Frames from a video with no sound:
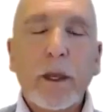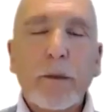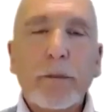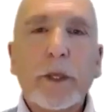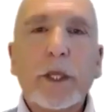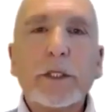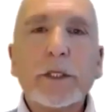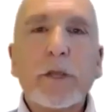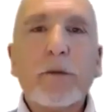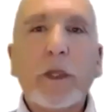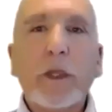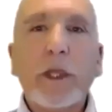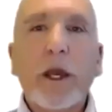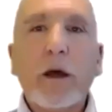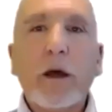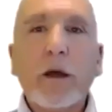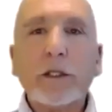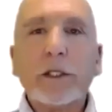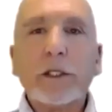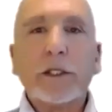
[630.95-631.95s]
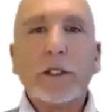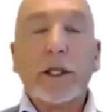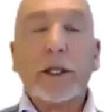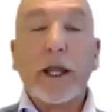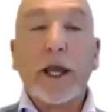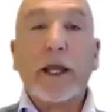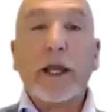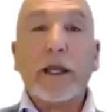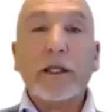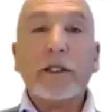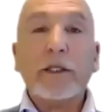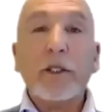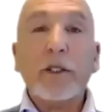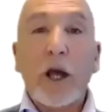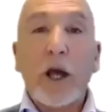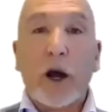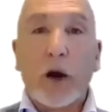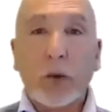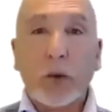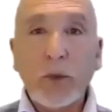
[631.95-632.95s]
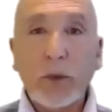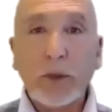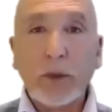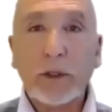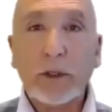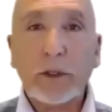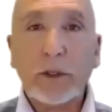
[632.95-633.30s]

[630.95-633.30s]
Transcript: Because if the answer to that is no,